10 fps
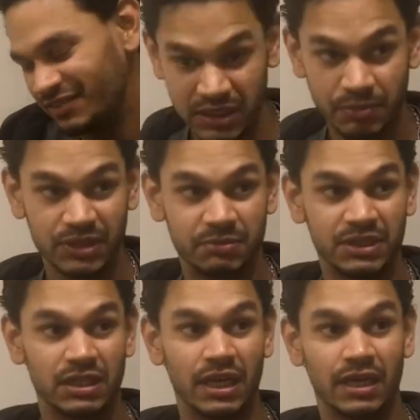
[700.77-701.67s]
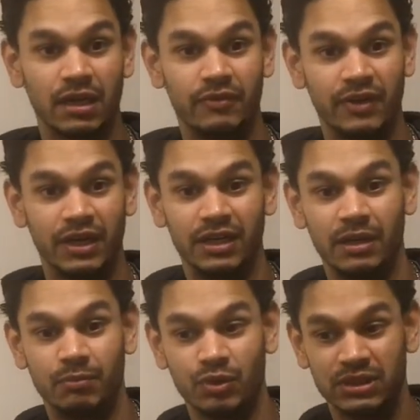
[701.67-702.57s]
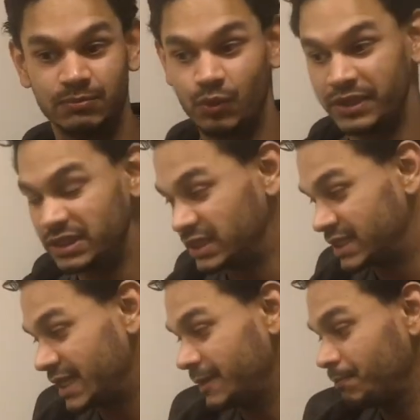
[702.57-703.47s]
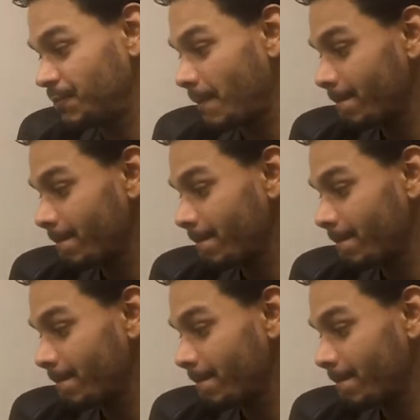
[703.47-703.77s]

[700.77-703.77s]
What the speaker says: But this brings me to like a very important point, is that